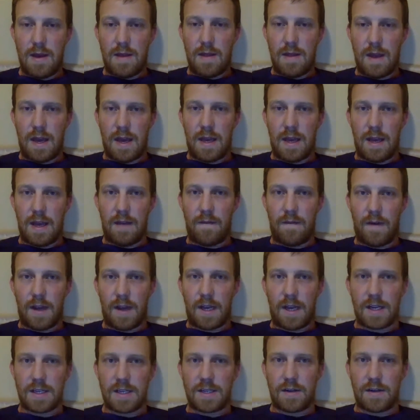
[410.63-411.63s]
that if
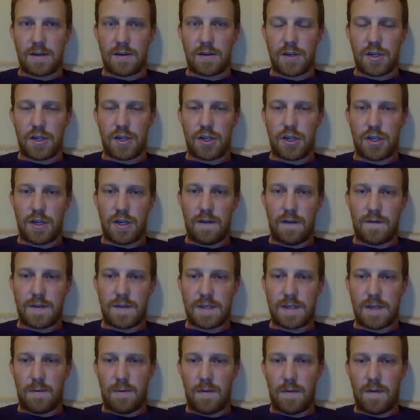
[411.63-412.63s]
I can start to shift
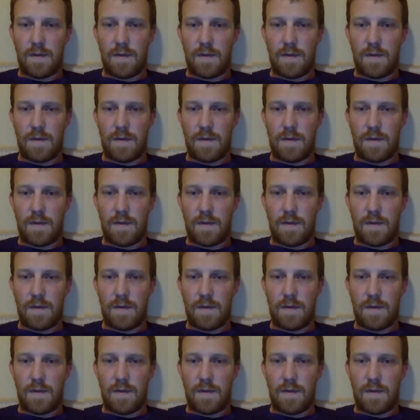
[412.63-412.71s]
some